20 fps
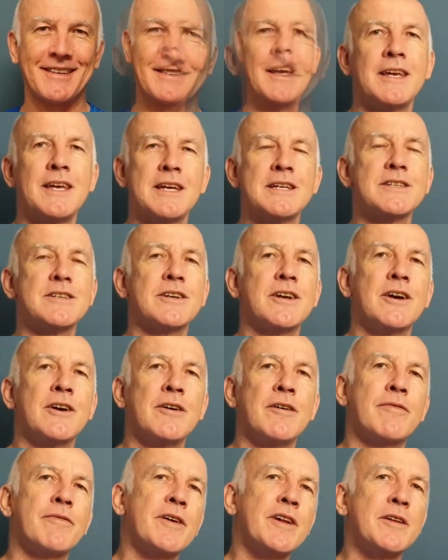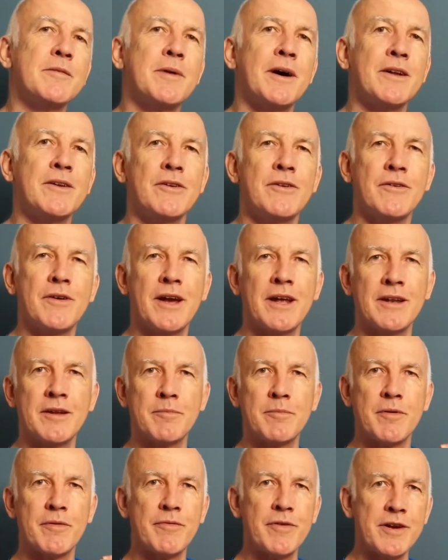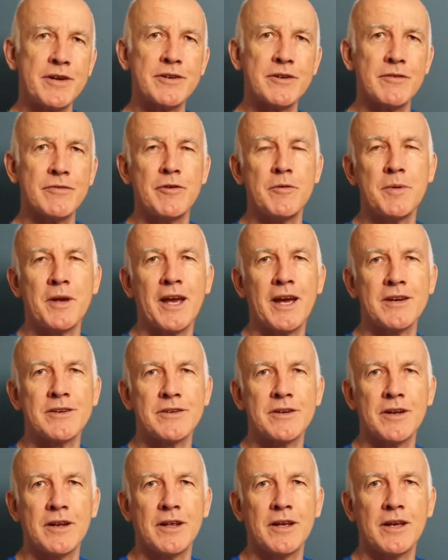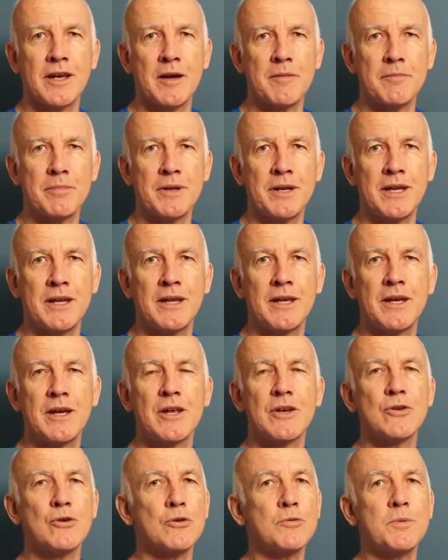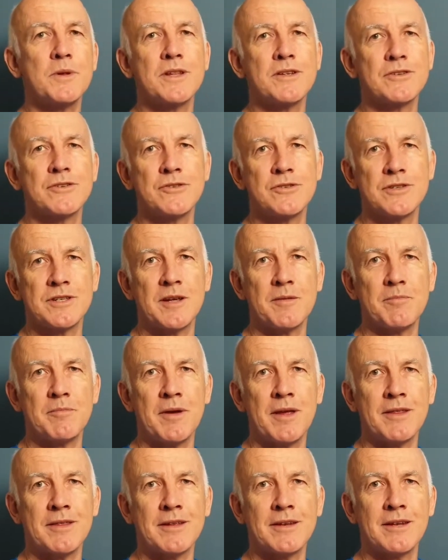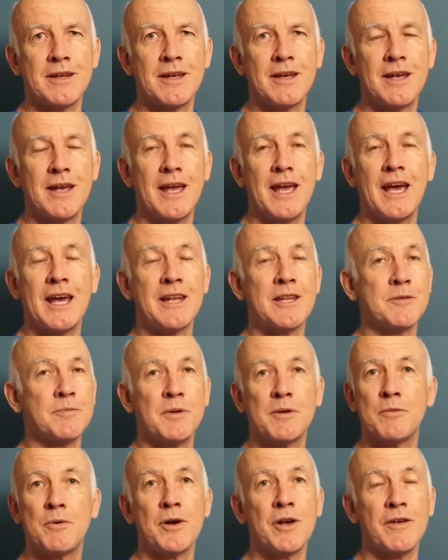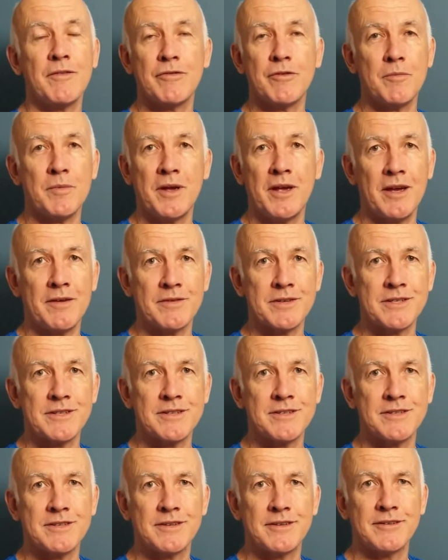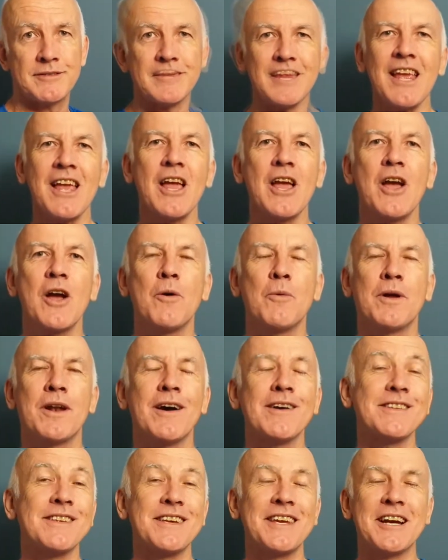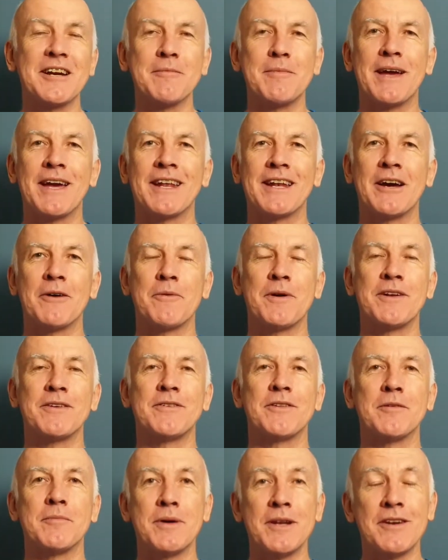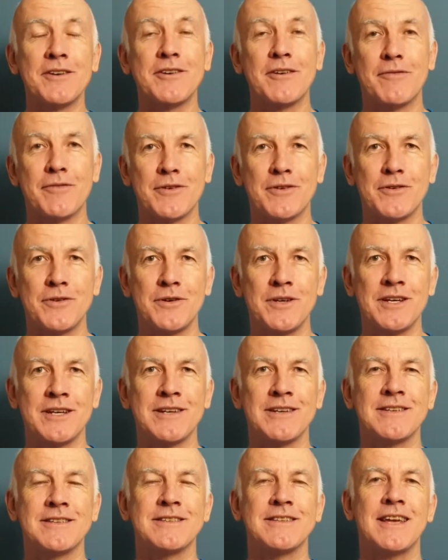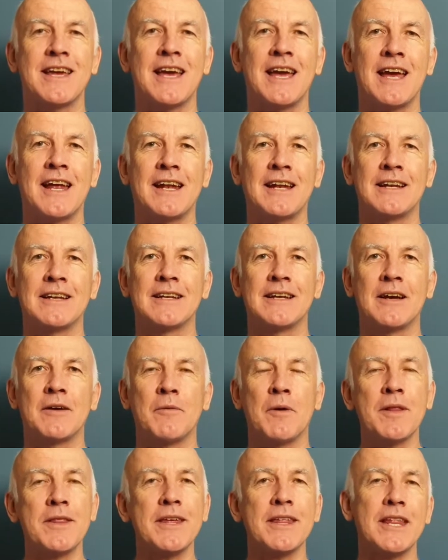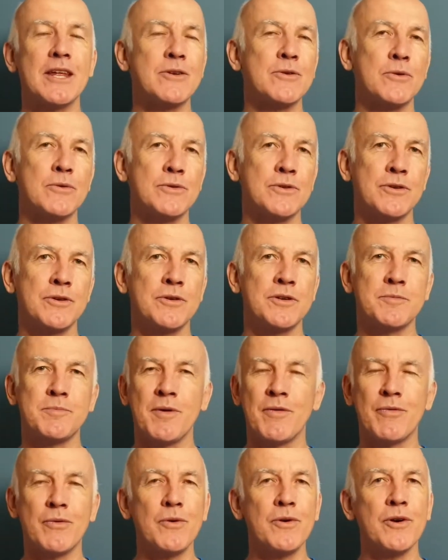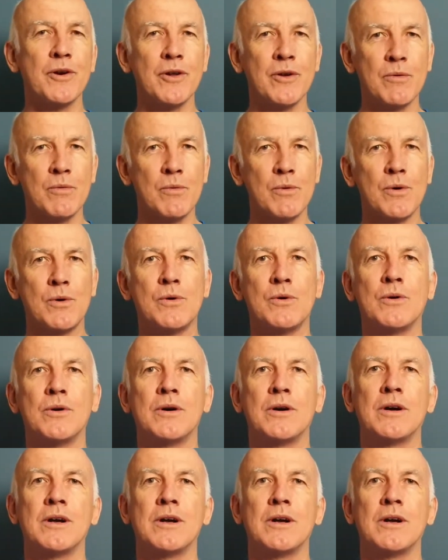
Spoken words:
Years ago, a friend of mine who ran a professional fumigation company taught me this 2-step method, and it's been working for me ever since. When I was a young man, I went to the military for 2 years, and one thing they taught you is before you go to war,